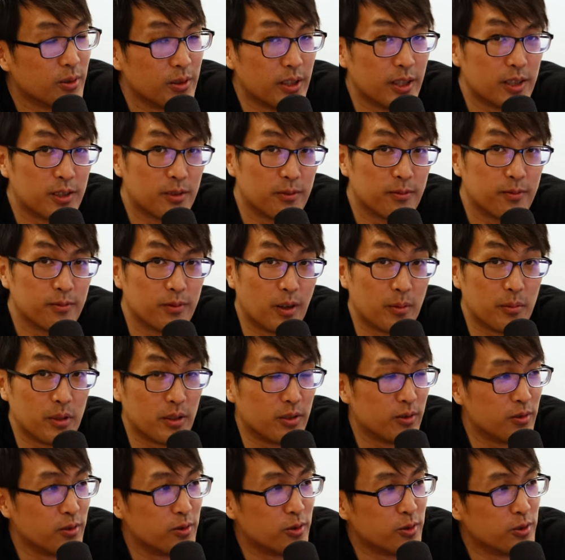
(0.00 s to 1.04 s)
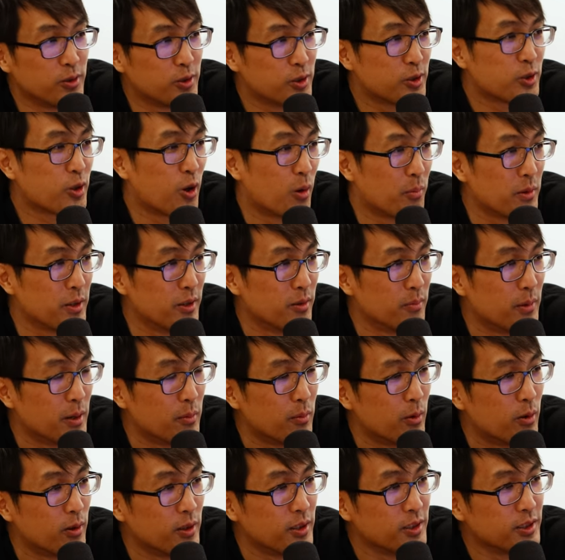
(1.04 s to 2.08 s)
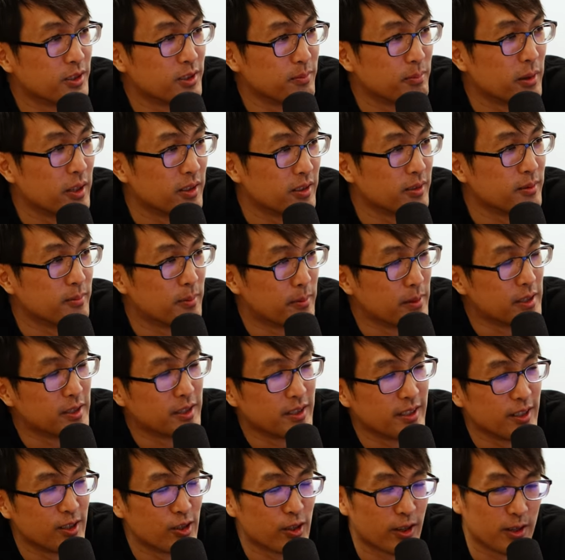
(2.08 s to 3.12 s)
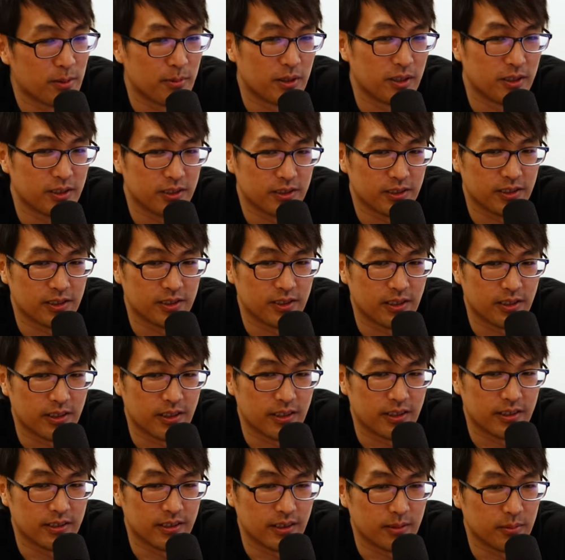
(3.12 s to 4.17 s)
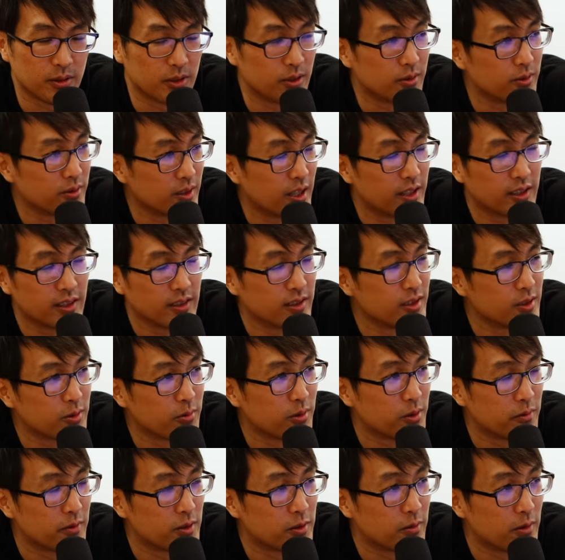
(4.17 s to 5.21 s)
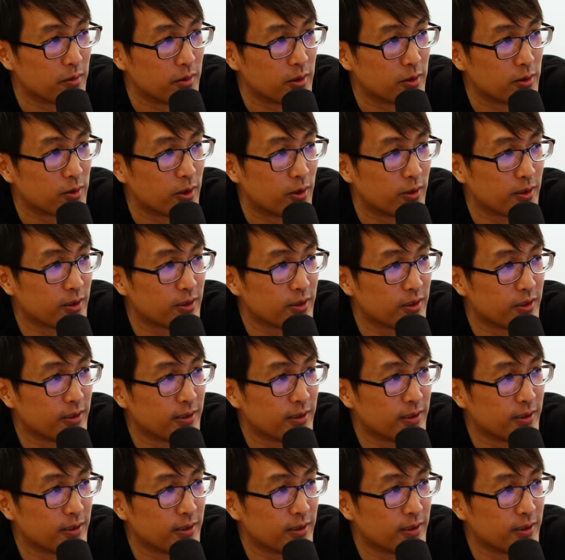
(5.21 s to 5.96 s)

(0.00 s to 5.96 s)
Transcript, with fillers: so that's I mean you don't just copy the big boys, but yes. basically Charlie Munger said yeah. that I mean I think it's one of his favorite yeah. stocks.